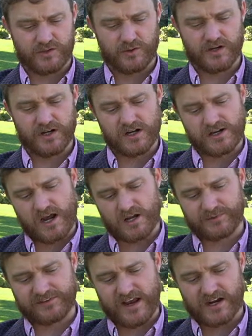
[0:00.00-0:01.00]
or an
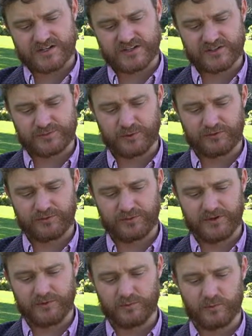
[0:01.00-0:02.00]
autonomous action is supposed to
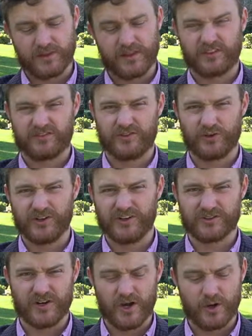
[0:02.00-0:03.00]
be one that's fully
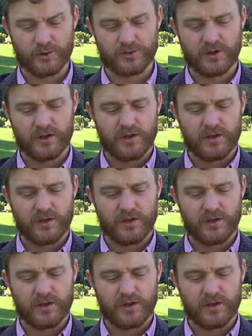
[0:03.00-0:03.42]
your own.